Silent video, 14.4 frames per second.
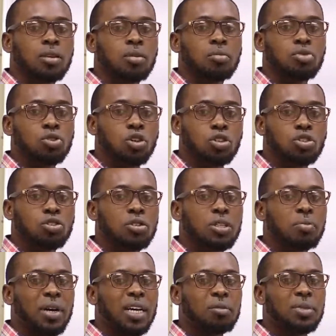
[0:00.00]
production
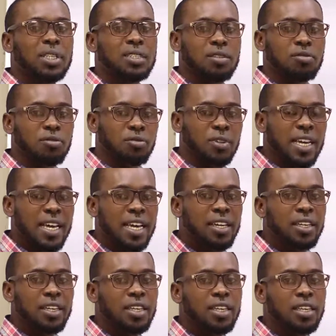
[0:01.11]
department is a very
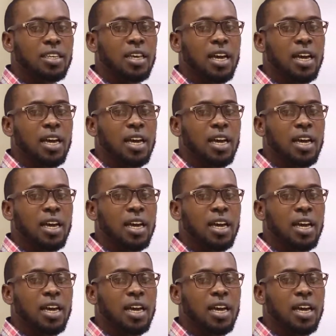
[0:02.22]
key